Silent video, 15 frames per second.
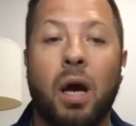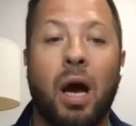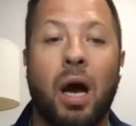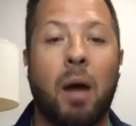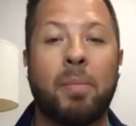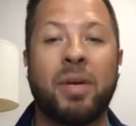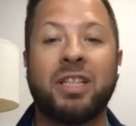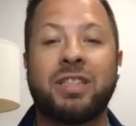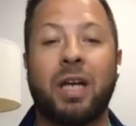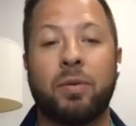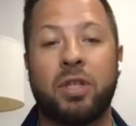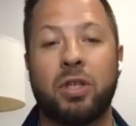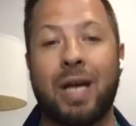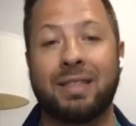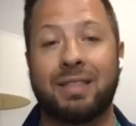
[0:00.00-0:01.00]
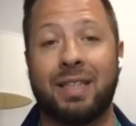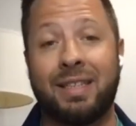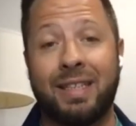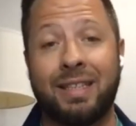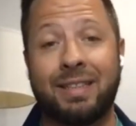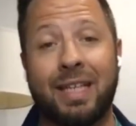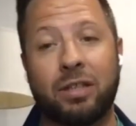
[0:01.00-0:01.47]
Uh, I'm going to share with you guys the
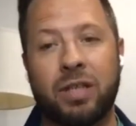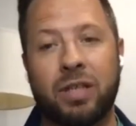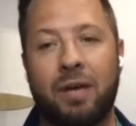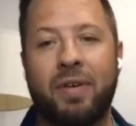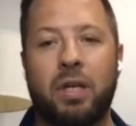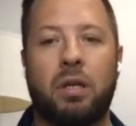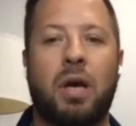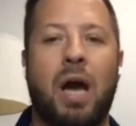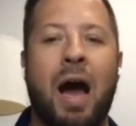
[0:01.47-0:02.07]
details of it.